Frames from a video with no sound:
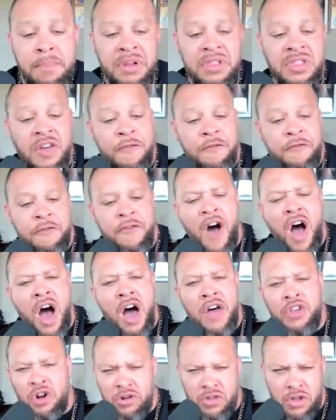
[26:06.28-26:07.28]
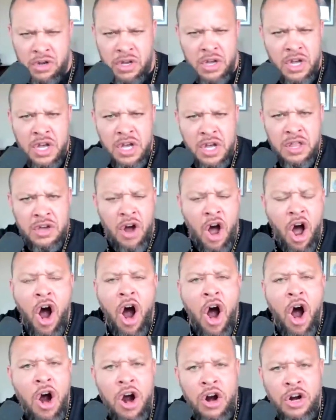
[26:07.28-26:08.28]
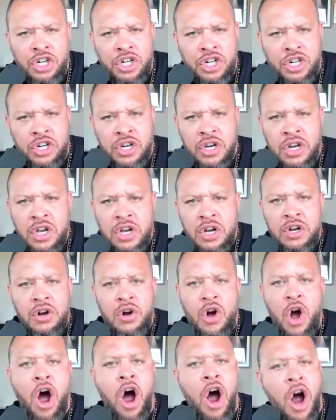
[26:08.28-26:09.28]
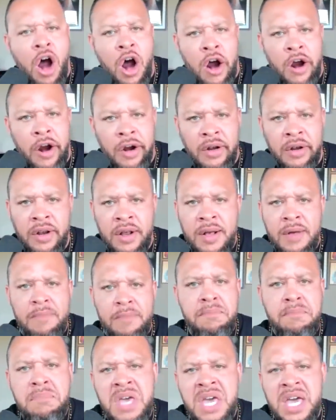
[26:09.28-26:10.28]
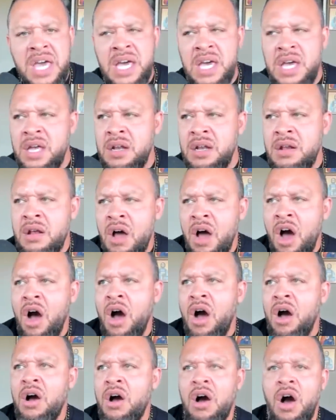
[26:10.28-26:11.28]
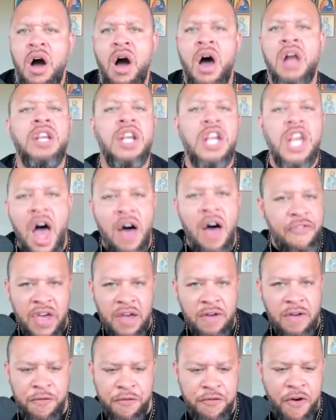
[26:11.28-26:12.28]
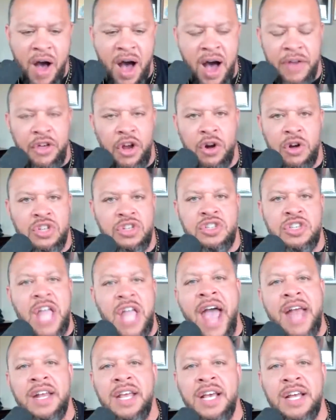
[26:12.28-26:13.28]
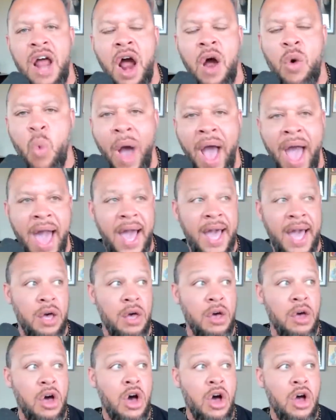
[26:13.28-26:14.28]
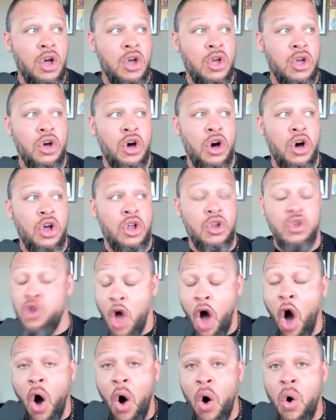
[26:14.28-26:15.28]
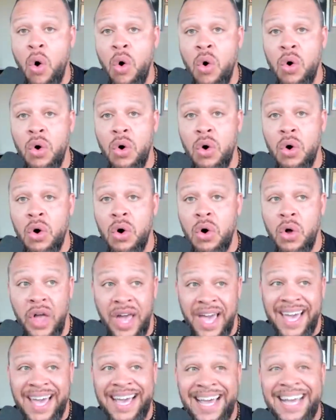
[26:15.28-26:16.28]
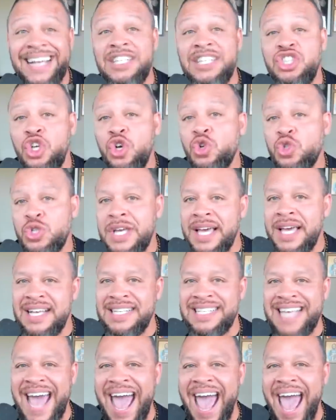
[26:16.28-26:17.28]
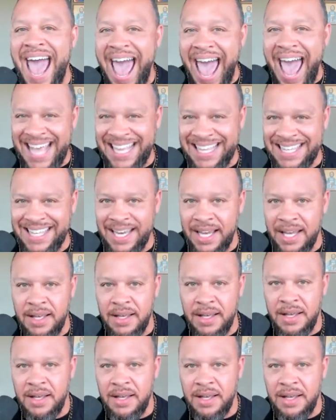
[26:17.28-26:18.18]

but the father, the, the harsh, hard, mean, unloving father is standing in our way. No, he's using his head